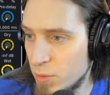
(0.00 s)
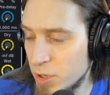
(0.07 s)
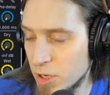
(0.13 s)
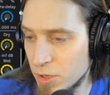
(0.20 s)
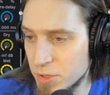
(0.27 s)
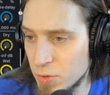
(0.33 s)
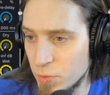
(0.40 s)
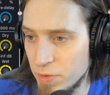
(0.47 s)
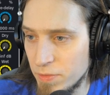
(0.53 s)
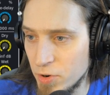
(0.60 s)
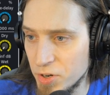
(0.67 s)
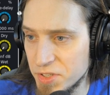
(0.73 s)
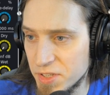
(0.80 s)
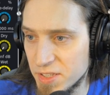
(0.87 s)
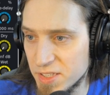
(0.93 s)
We can also
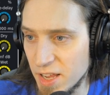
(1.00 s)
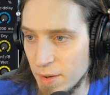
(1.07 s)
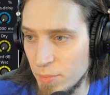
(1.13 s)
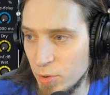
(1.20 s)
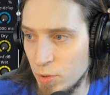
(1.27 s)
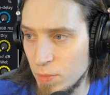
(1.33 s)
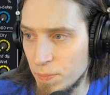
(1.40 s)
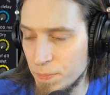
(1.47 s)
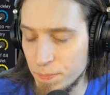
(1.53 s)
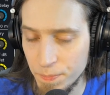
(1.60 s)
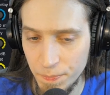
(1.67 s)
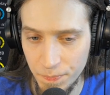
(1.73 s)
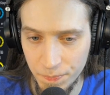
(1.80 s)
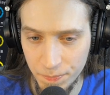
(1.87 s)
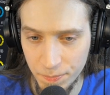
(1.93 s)
reverse
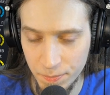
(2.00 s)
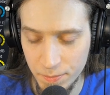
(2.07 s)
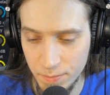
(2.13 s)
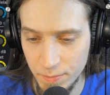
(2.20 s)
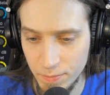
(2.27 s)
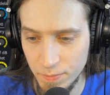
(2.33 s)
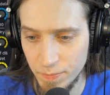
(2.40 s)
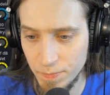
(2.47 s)
the sample.